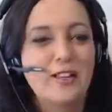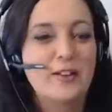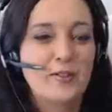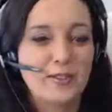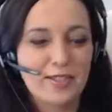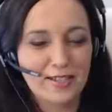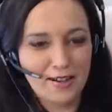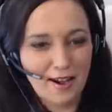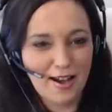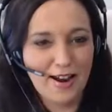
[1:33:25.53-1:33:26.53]
So this is
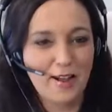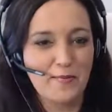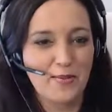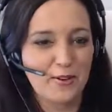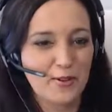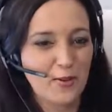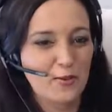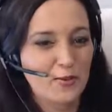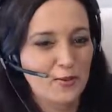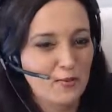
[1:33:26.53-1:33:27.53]
not there's no
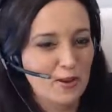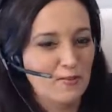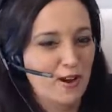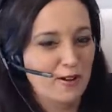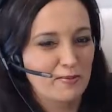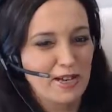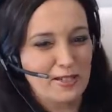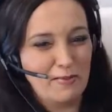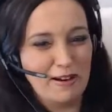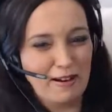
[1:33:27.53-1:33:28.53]
paid product
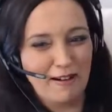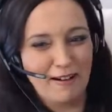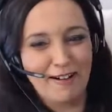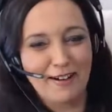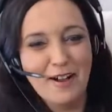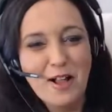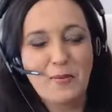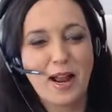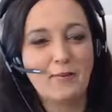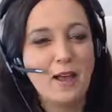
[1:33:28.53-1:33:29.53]
placement here.
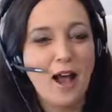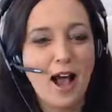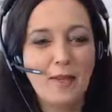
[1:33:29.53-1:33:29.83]
But I'm